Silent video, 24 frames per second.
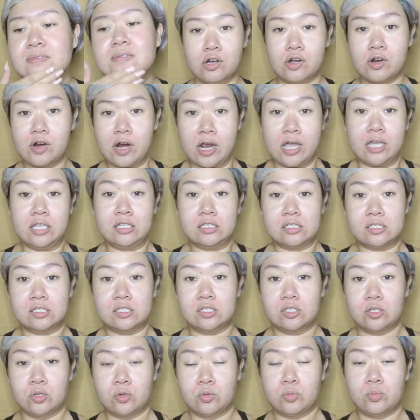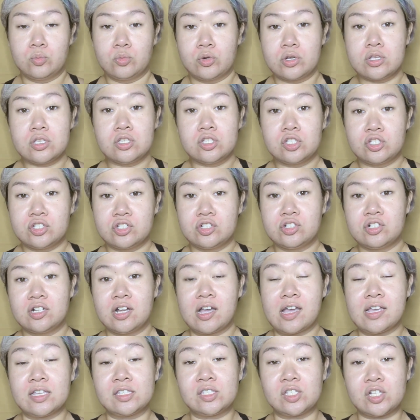Alright, so
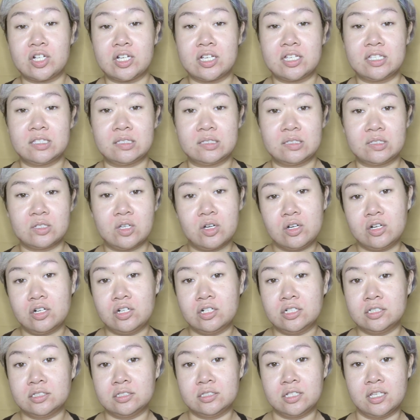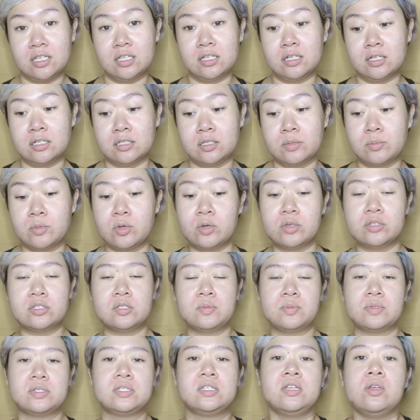moisturizer is on, and I'm going to
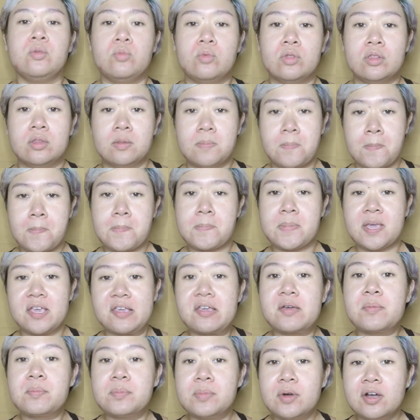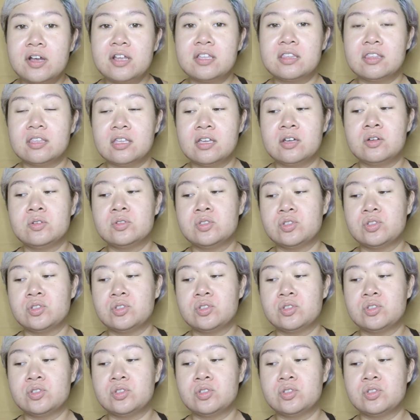proceed with the makeup part now.